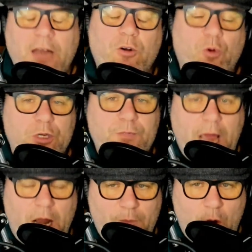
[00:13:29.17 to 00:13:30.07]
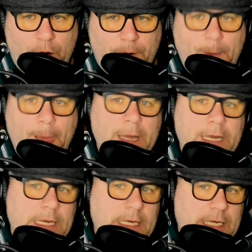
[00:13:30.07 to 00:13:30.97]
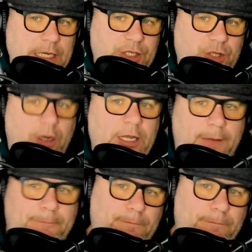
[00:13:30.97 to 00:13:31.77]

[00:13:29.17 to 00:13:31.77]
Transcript: horsepower motor starting up.